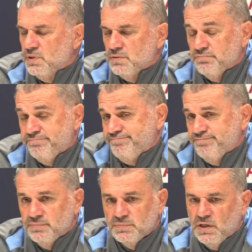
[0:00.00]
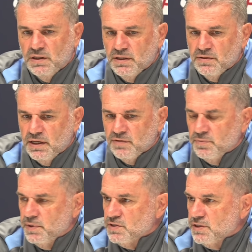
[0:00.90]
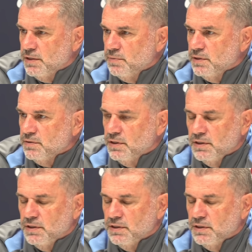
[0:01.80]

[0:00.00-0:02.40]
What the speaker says: But I don't know, hard for me to say, mate.